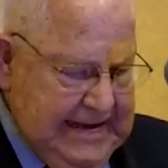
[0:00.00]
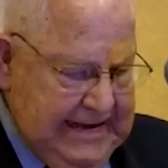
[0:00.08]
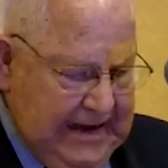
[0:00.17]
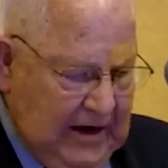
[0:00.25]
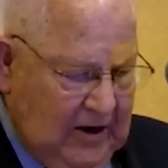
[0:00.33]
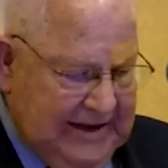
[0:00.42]

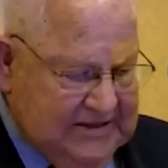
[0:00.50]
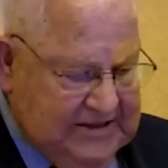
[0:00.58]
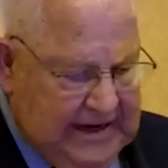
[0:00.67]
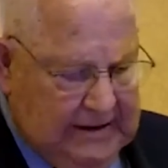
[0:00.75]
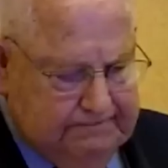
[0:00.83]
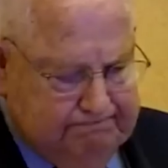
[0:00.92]
You know,
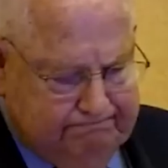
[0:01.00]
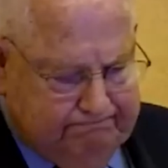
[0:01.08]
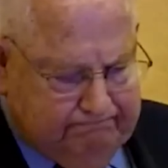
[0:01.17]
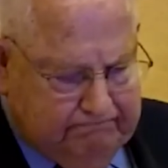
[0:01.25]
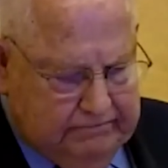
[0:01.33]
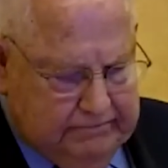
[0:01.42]
it's
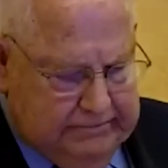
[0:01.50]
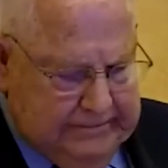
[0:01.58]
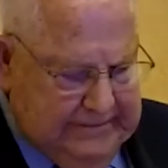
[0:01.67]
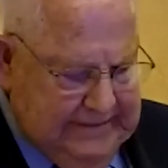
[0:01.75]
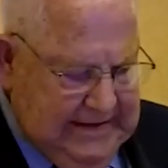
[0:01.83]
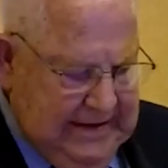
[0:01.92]

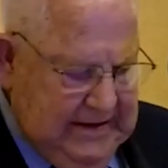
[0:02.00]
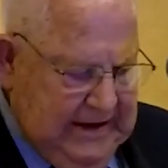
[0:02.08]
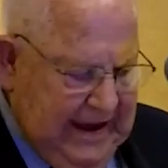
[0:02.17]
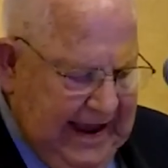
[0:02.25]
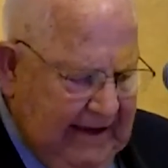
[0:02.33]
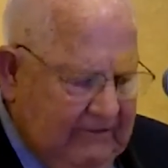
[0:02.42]

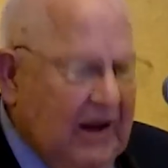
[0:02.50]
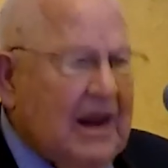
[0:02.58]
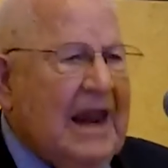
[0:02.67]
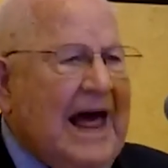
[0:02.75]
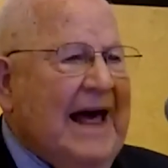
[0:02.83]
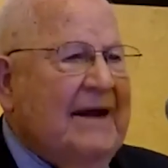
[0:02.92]
you have a
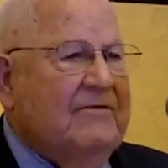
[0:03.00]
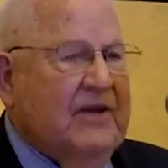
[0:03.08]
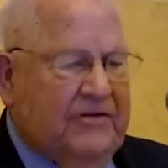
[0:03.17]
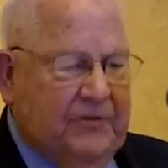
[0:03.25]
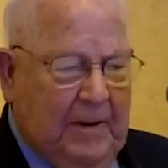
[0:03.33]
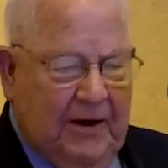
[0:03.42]
lot of
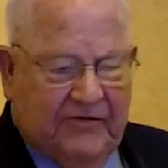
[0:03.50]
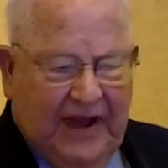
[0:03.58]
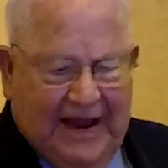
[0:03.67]
experience.